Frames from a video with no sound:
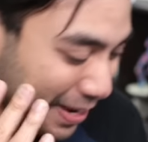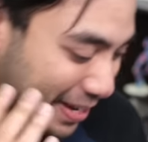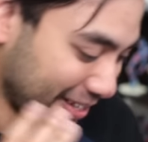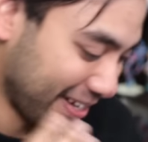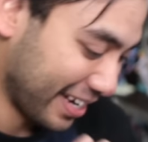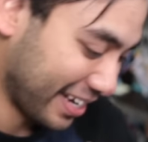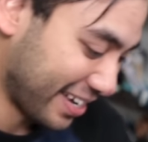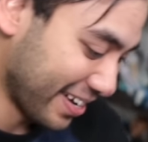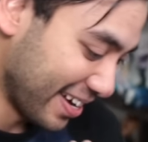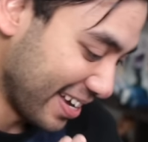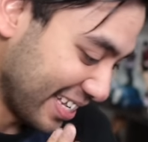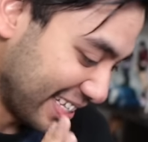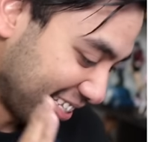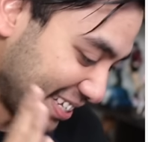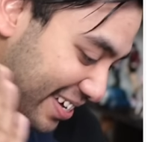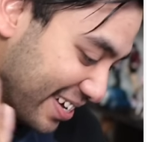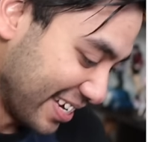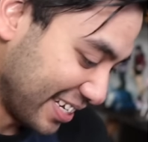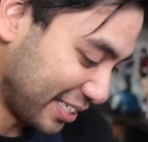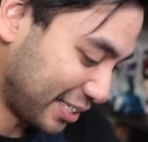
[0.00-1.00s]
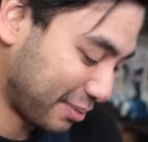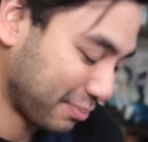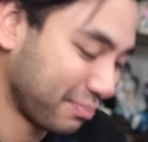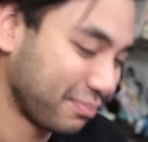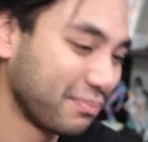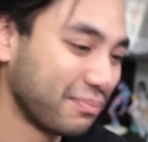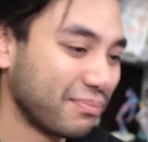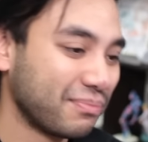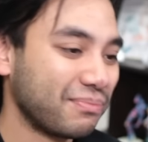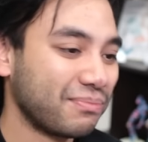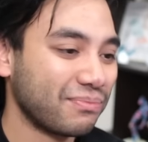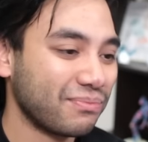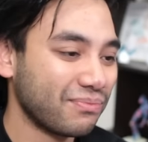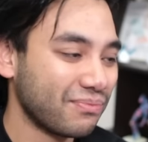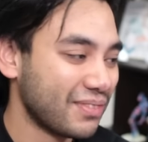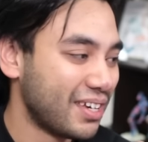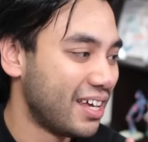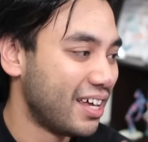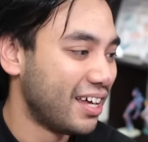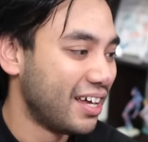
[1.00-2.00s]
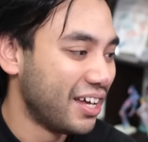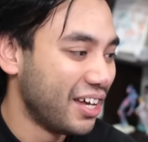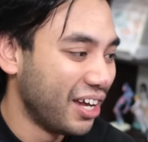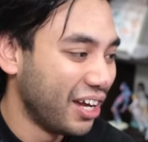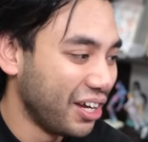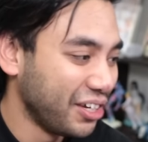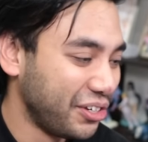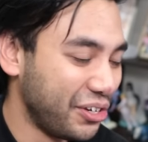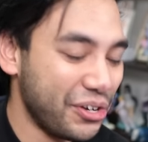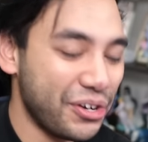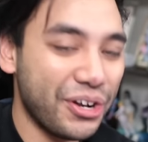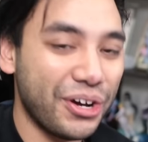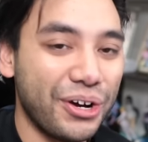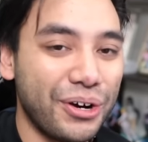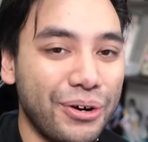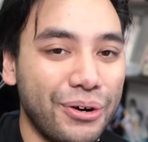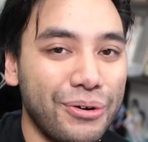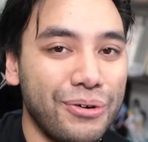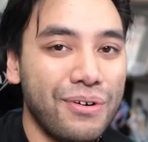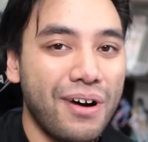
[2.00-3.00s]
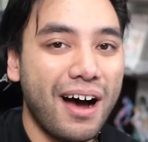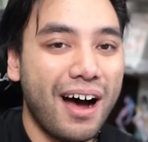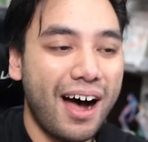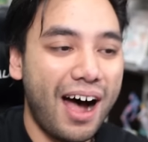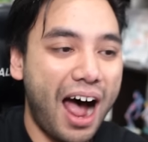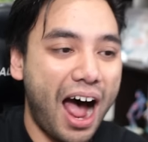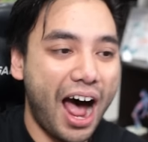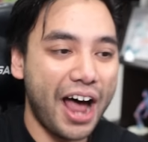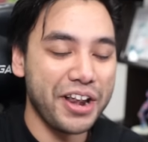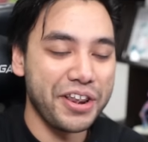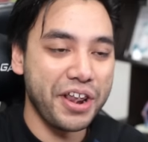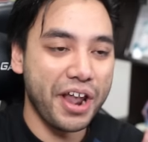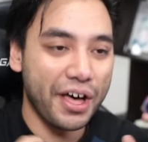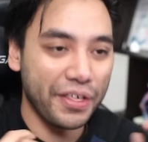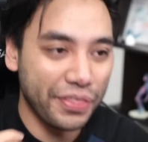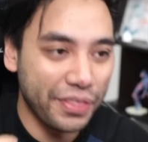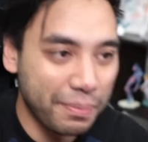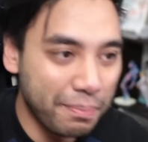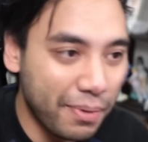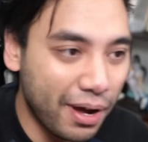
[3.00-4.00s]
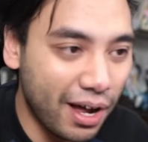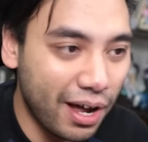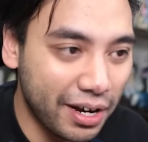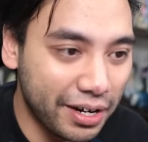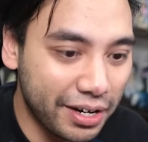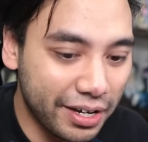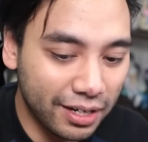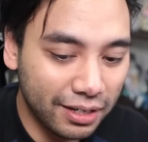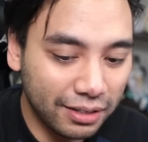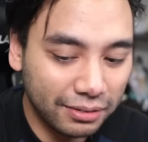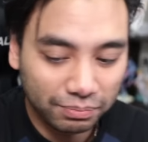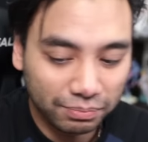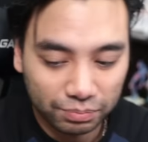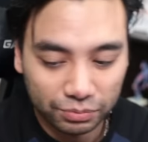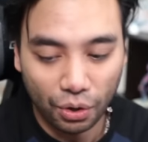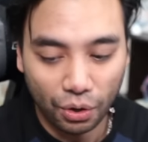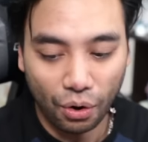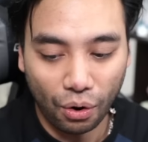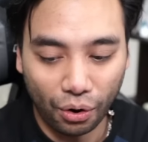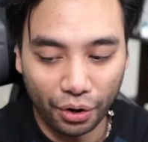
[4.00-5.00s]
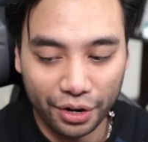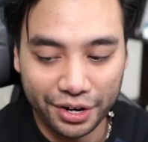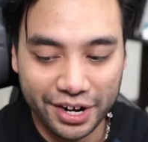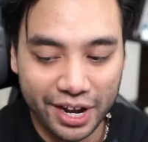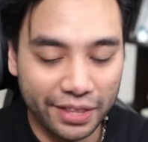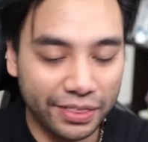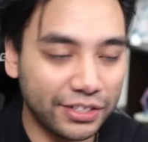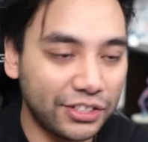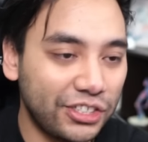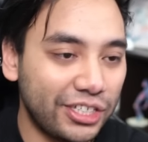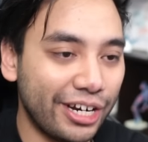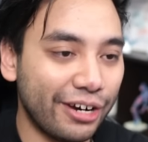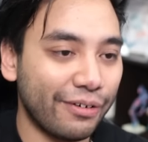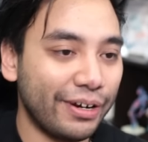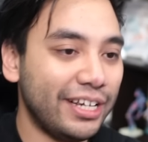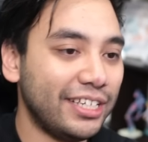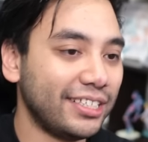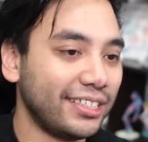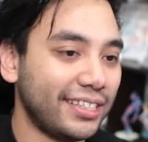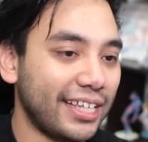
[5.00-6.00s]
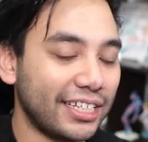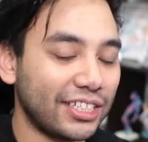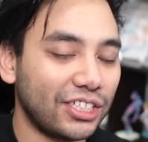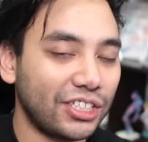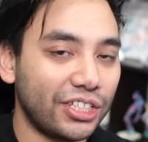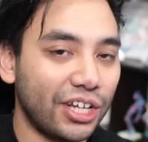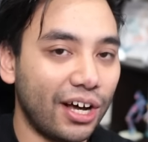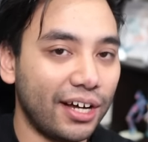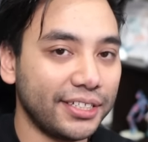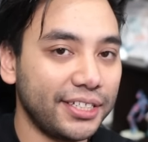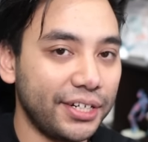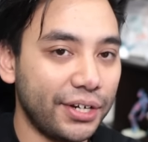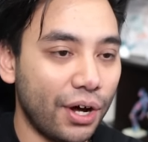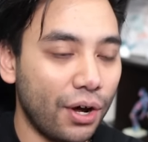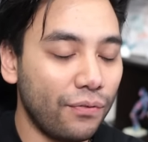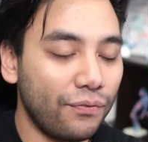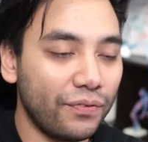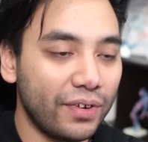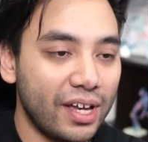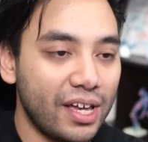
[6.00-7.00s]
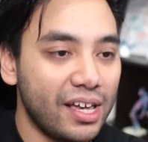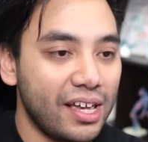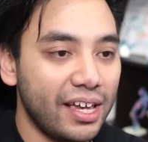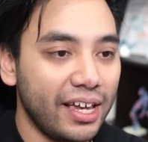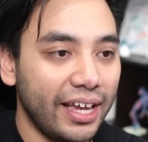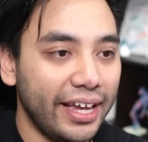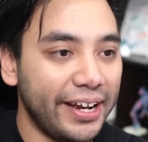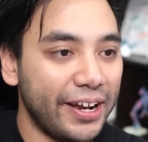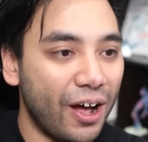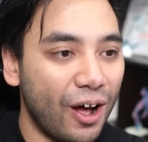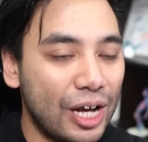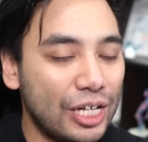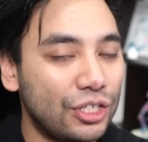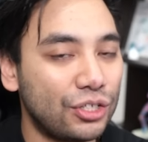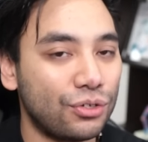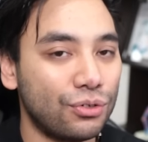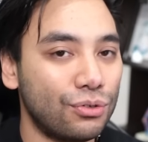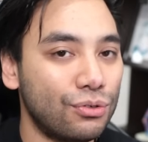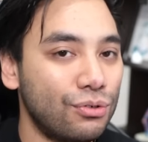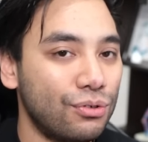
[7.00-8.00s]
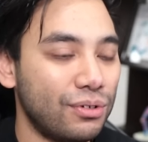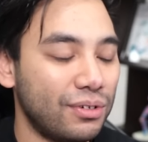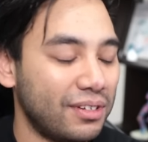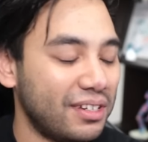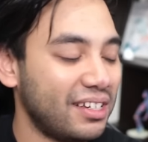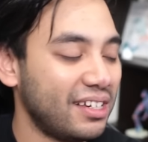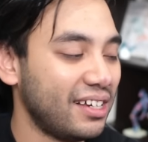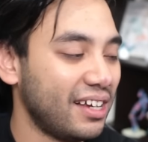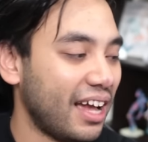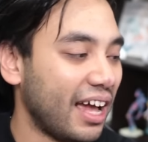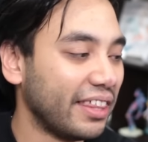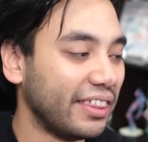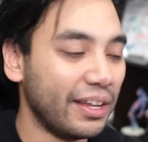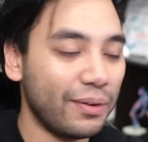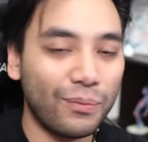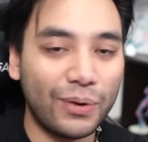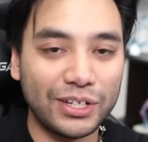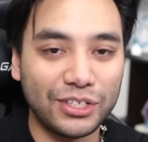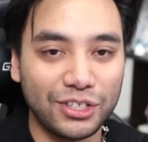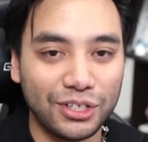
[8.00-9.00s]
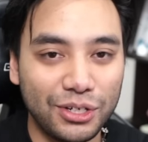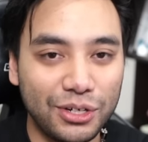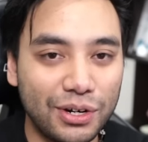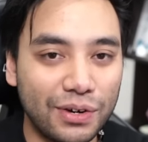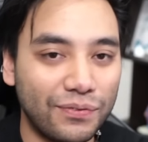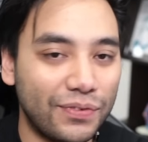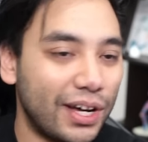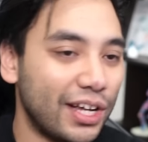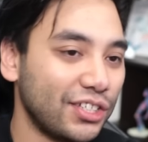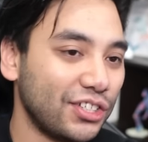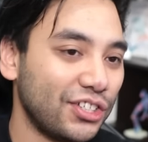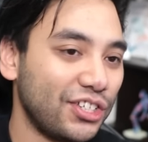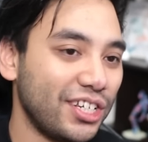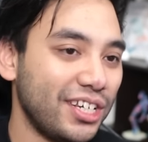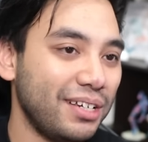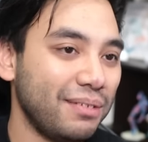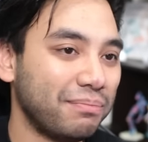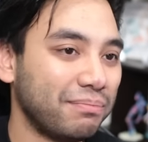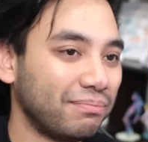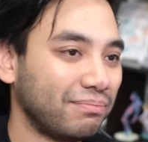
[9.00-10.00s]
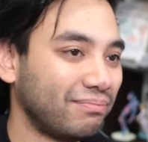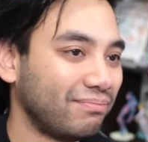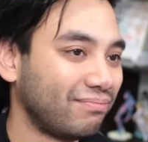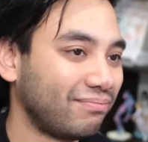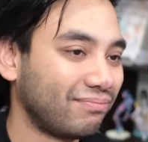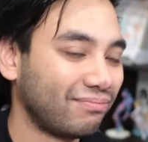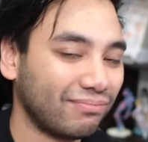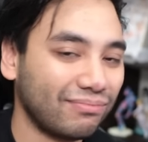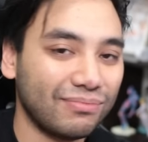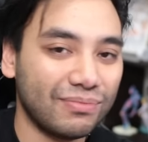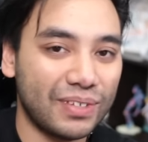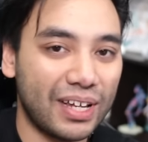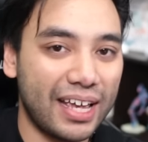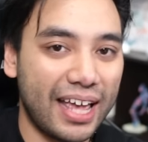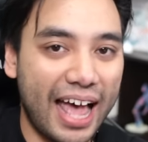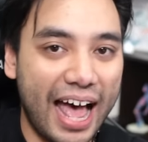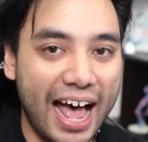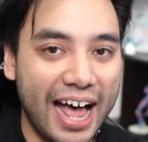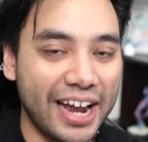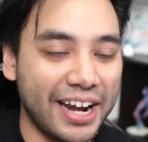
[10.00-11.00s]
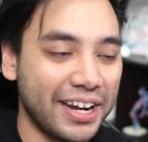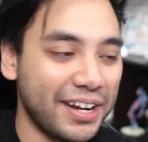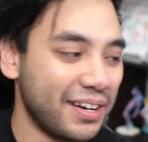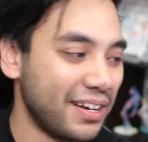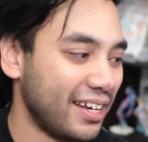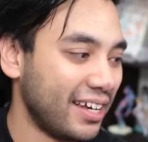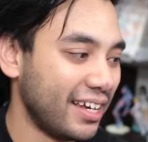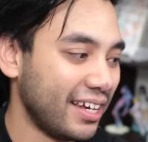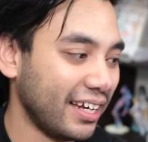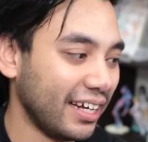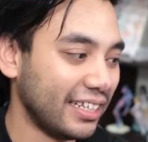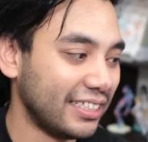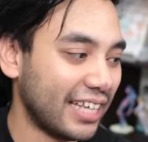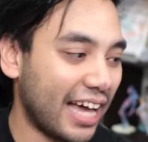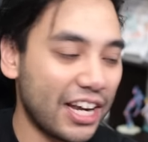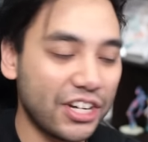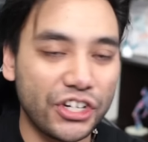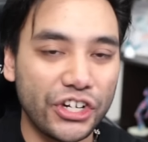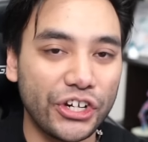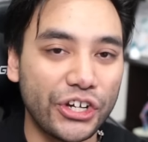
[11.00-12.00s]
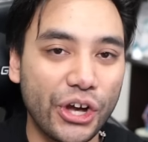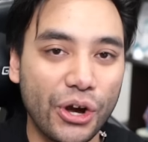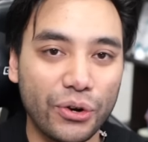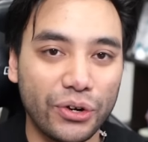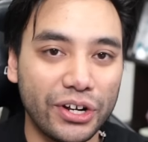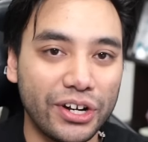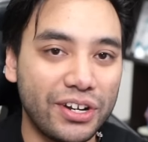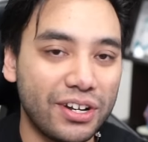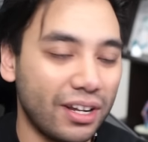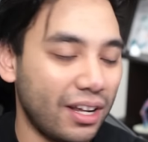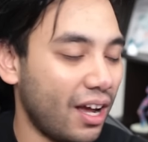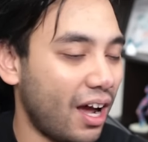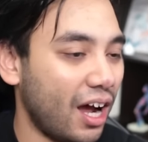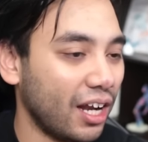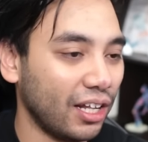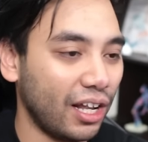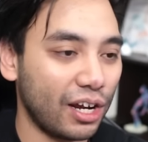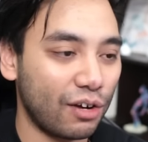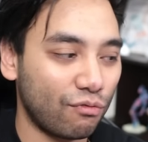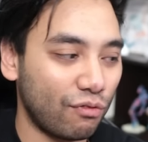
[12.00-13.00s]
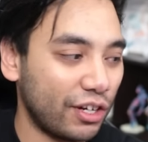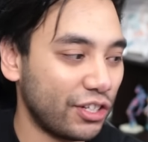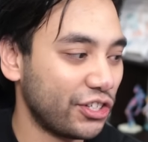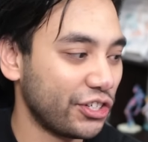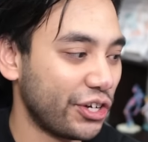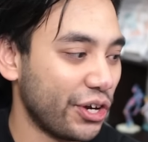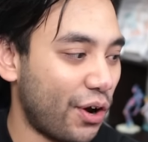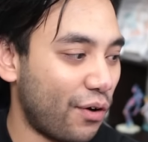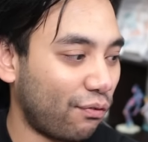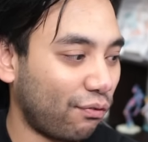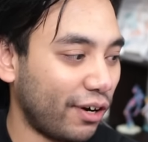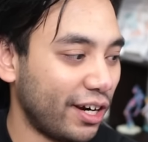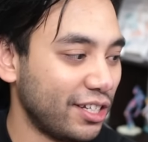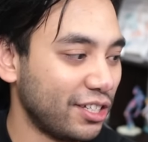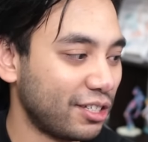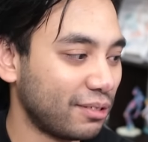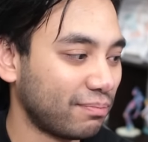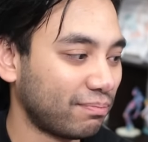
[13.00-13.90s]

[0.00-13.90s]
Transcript: like, guys, you know another manga or another series that started off in high school and then went to university and is actually goated, unlike Rent-A-Girlfriend?